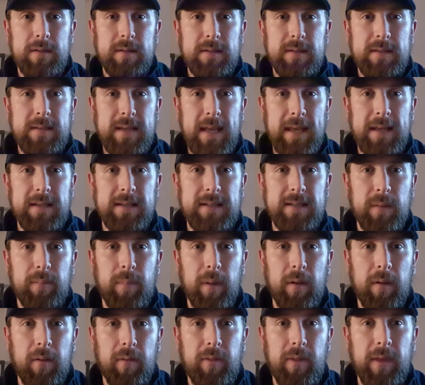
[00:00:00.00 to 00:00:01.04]

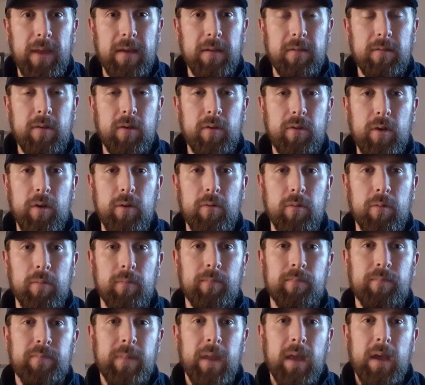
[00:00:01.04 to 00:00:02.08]
sensible thing to do.
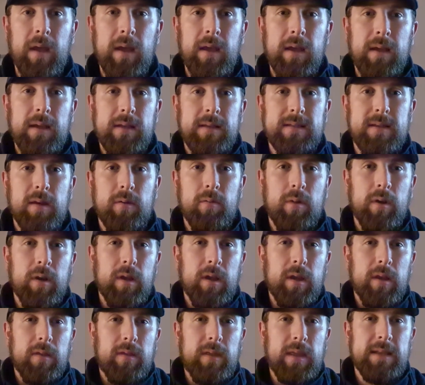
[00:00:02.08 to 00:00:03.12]
So
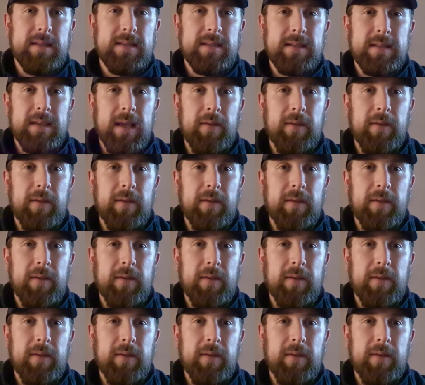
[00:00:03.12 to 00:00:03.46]
this